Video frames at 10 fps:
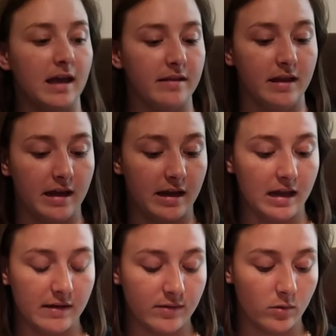And then
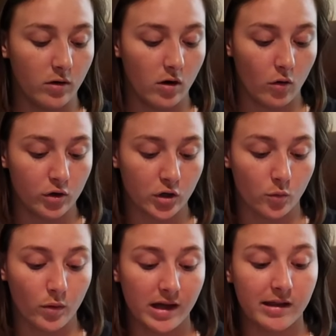even on your
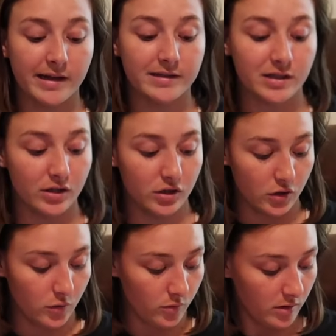weekly
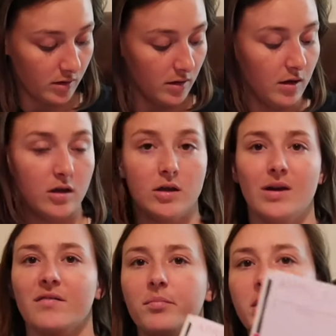to-do, you have